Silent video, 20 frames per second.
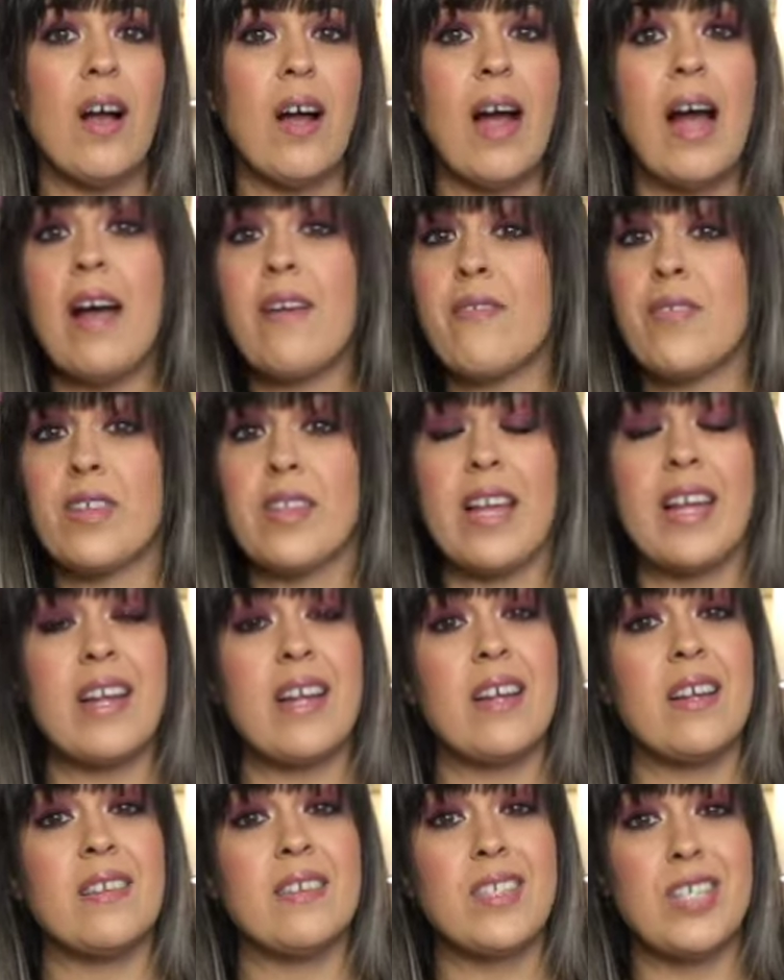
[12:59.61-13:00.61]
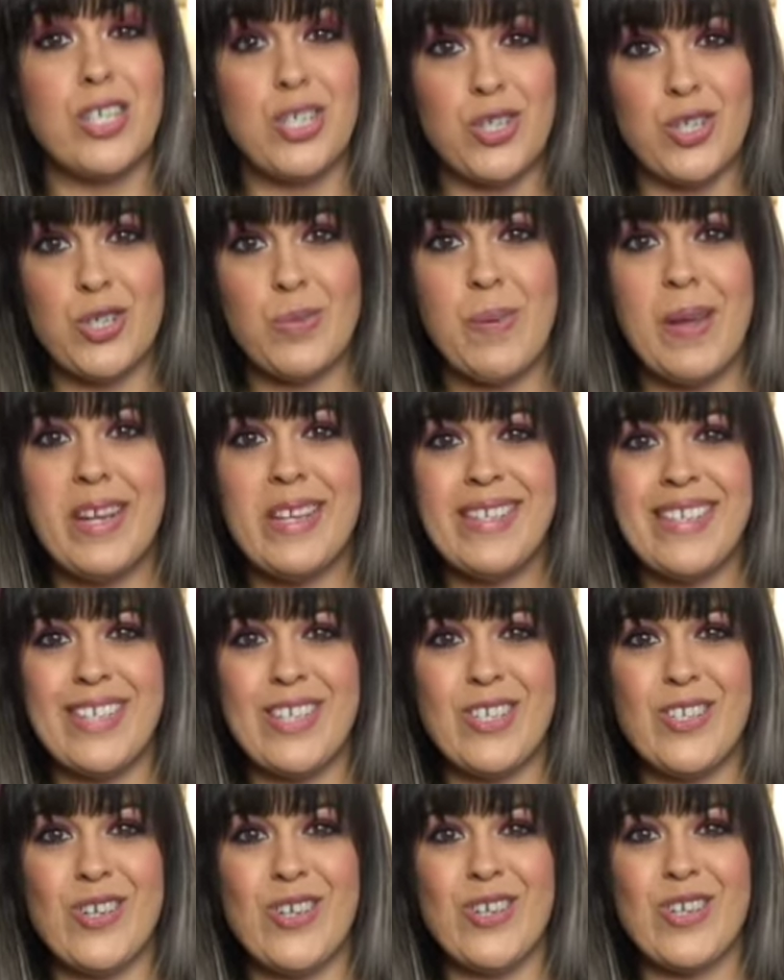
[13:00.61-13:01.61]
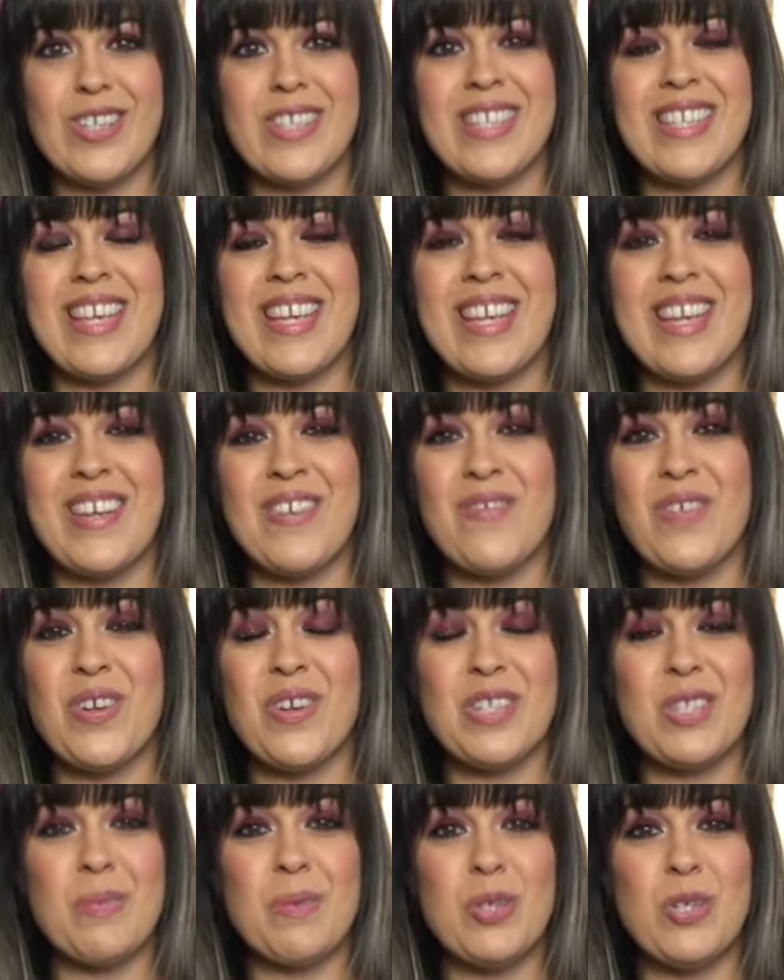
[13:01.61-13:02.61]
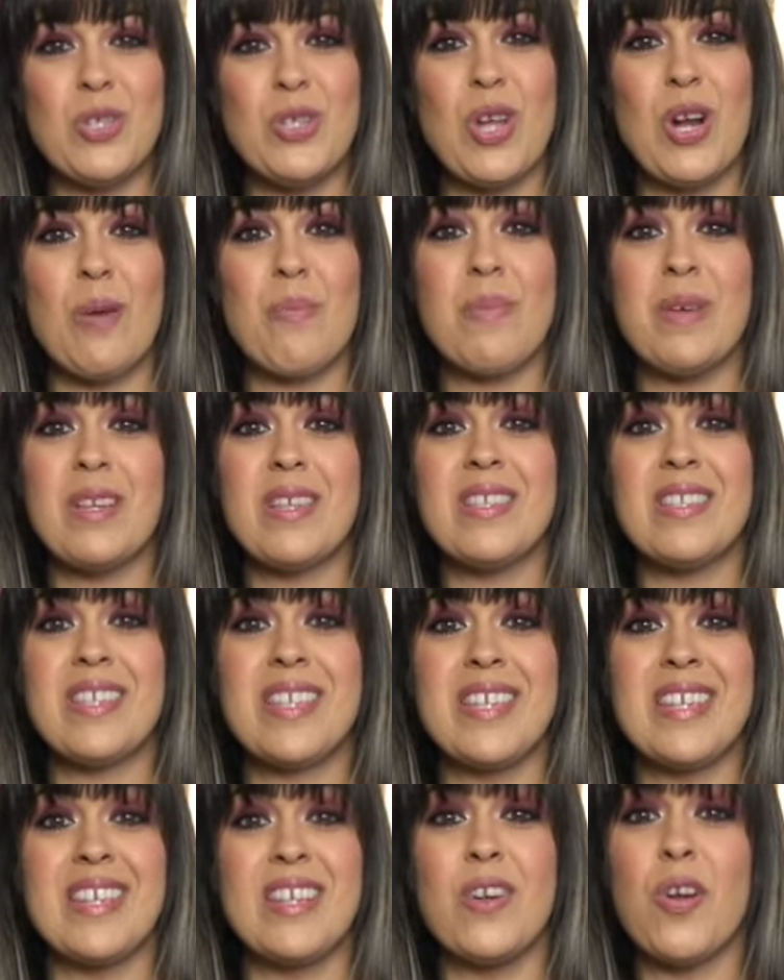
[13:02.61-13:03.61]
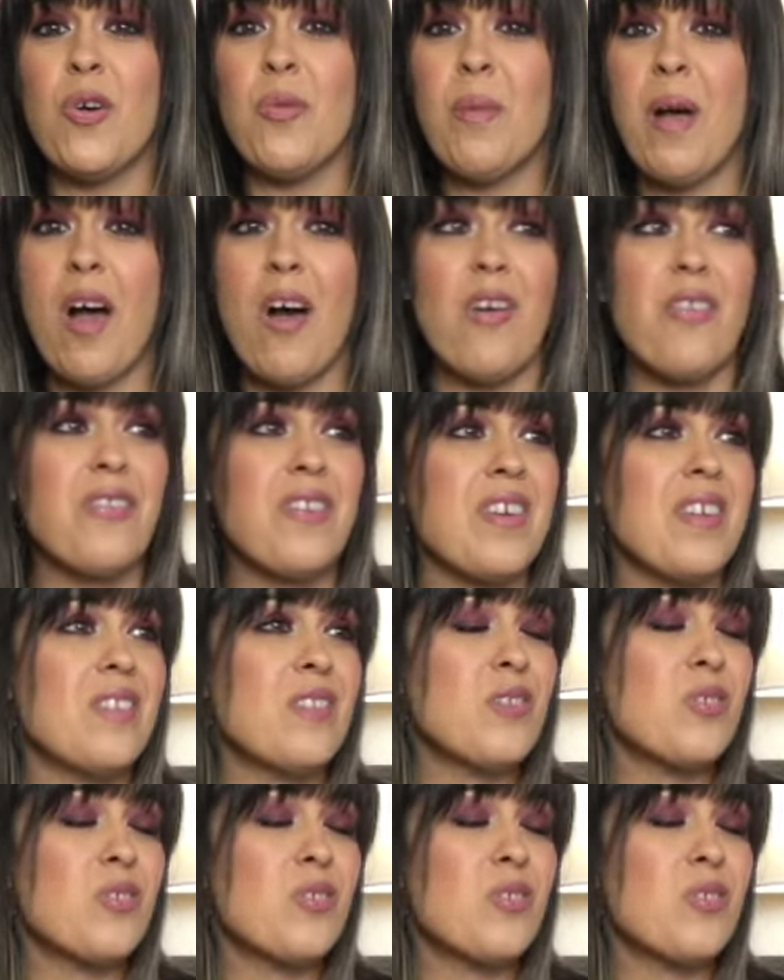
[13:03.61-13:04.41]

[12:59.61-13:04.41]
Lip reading: I feel like teachers pay teachers. If you're a speech therapist in home health, in the